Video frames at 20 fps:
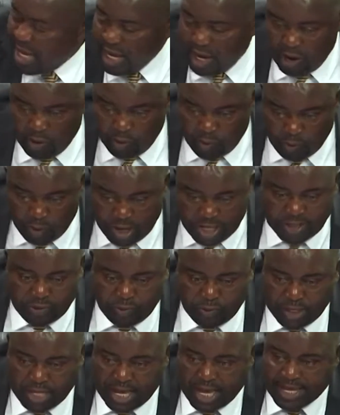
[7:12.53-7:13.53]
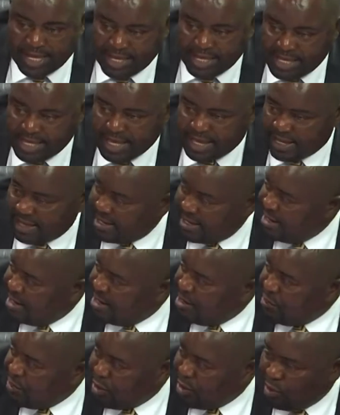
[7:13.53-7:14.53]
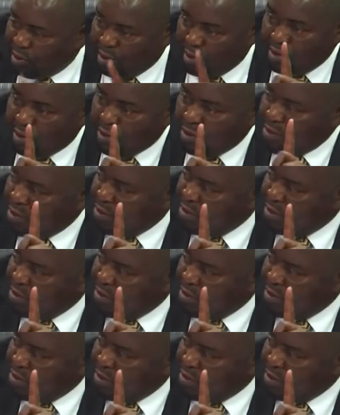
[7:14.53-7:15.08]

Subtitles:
When we are here, we all